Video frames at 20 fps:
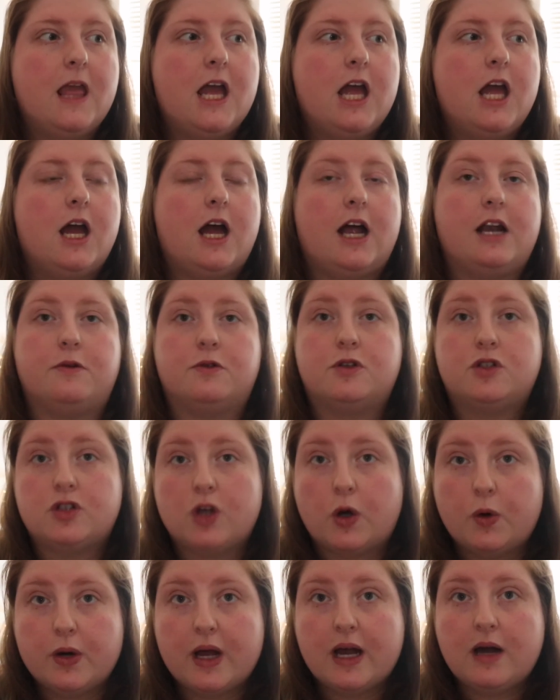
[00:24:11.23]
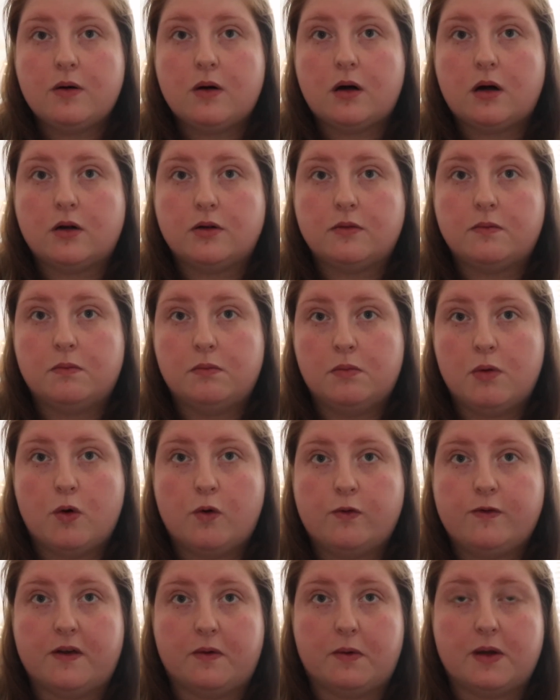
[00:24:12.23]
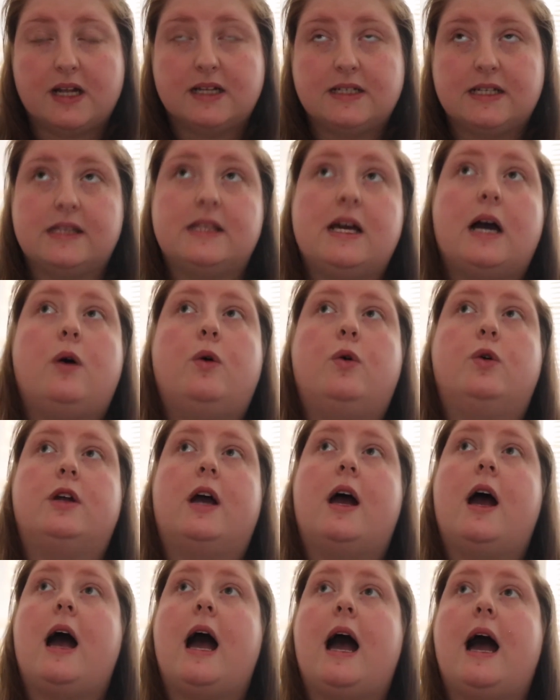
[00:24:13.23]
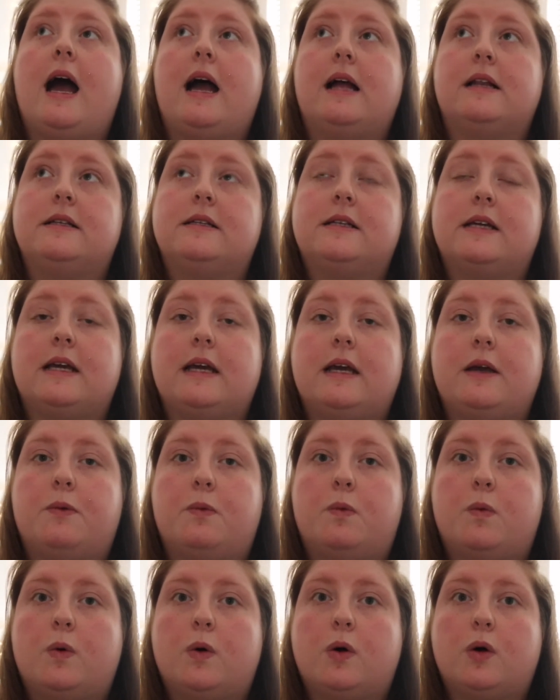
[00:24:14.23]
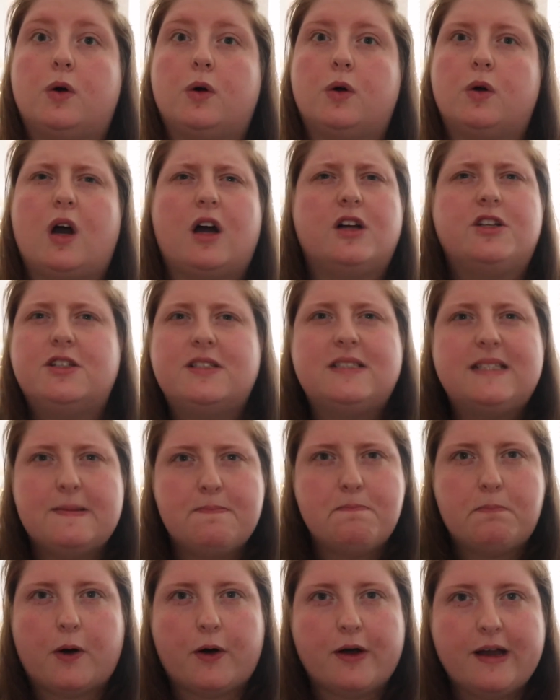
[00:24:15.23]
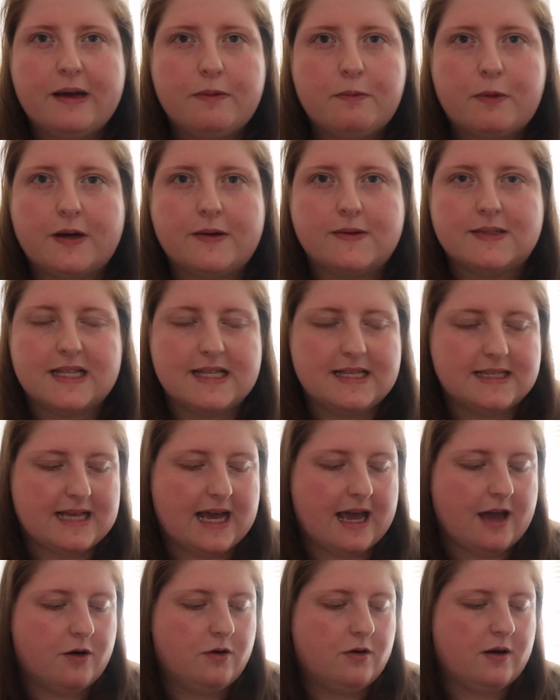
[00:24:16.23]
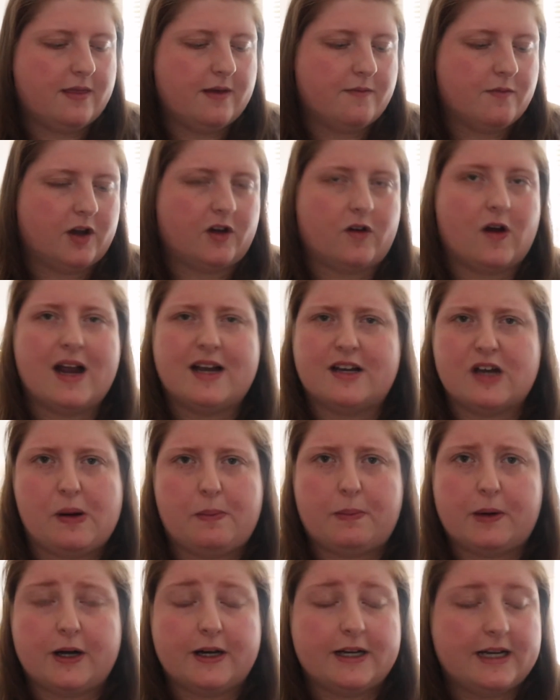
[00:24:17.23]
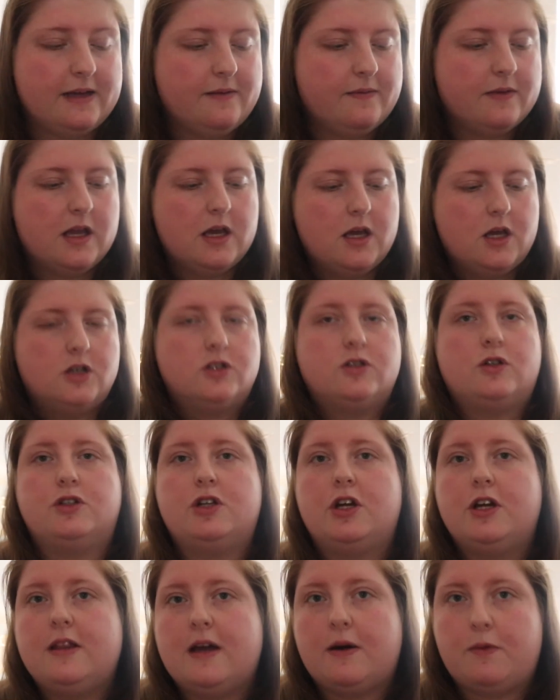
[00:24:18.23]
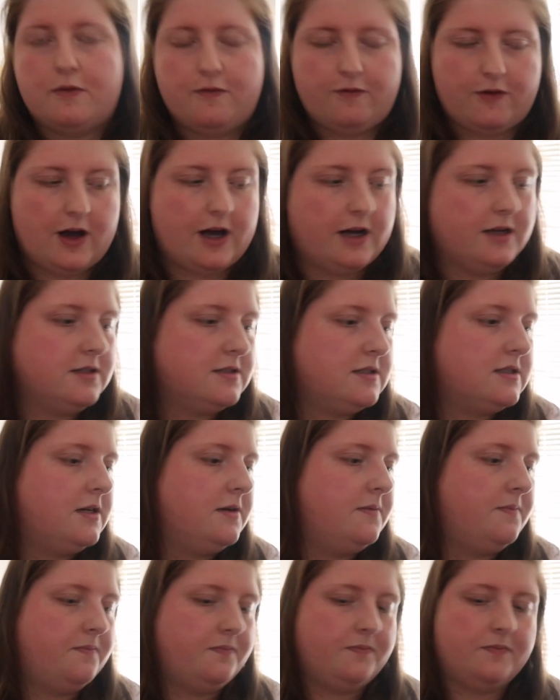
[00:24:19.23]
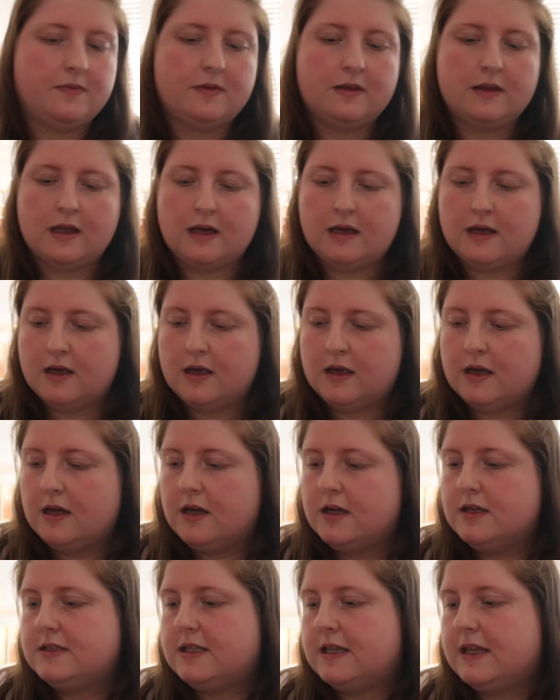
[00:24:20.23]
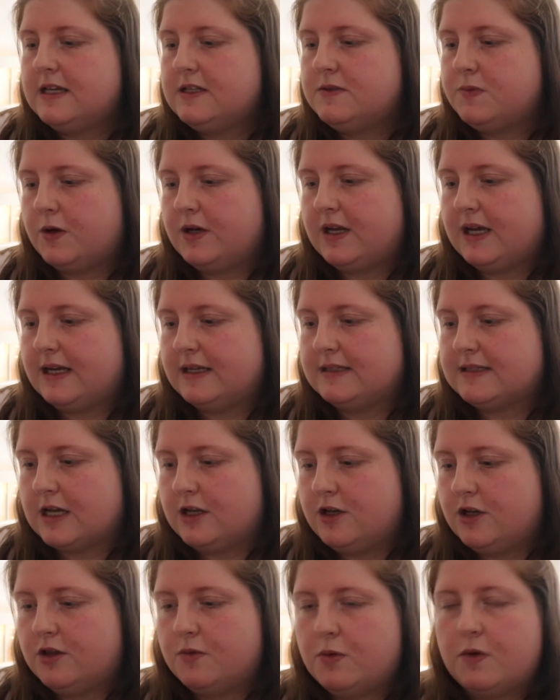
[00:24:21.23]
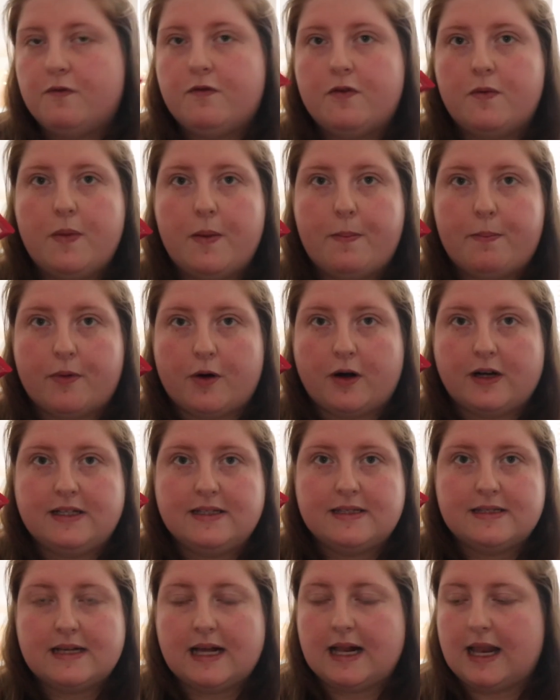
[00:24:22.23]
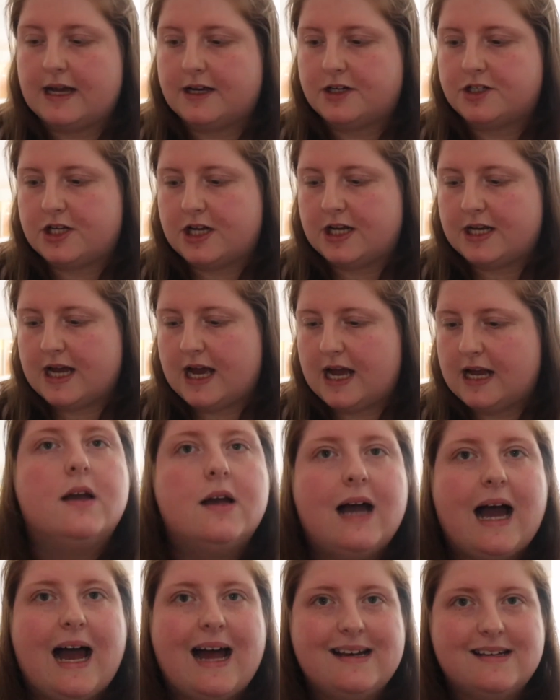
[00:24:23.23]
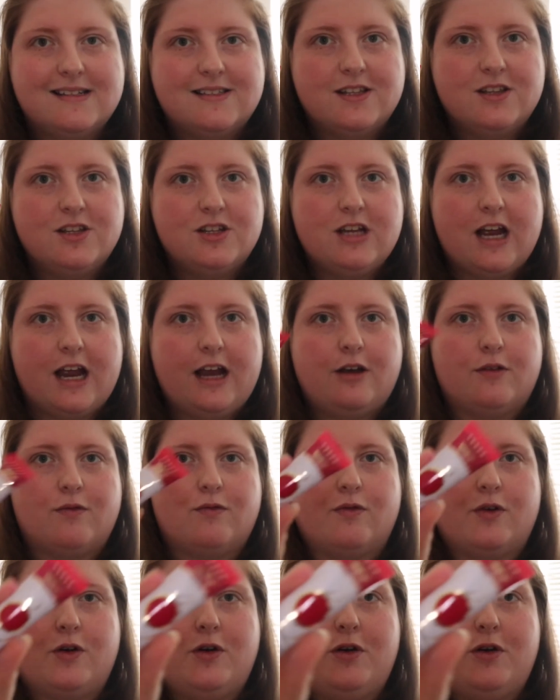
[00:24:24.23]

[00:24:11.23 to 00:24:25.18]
and it was sold out on Morphe when I did that order, and I just didn't buy it when it was in the sale and then regretted not buying it. So I'll show you that one first. So this one is another one from the Brights collection, and it's in the shade Rude